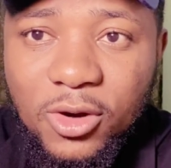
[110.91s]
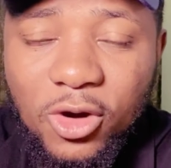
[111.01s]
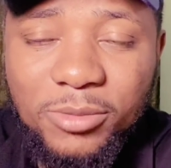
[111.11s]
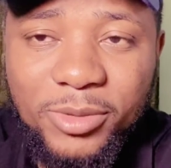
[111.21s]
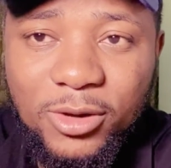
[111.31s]

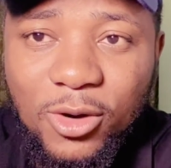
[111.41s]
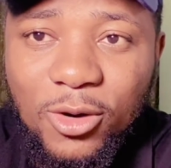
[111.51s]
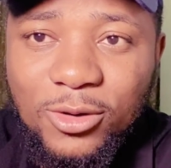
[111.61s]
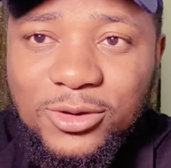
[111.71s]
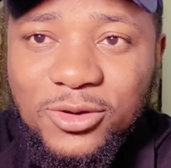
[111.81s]
all
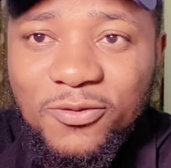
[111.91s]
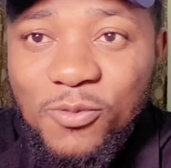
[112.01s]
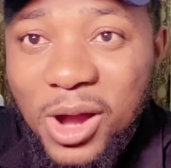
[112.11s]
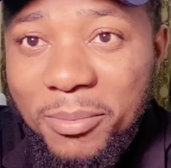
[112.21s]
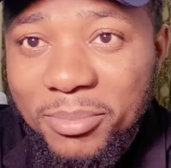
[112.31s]
because of
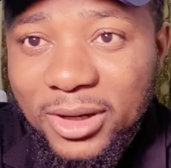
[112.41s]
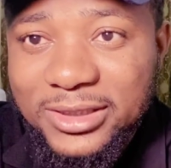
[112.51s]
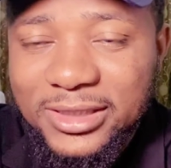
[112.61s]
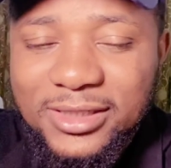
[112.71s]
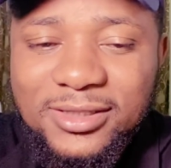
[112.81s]
one
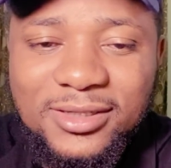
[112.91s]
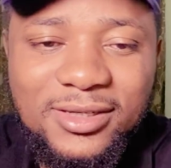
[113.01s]
person,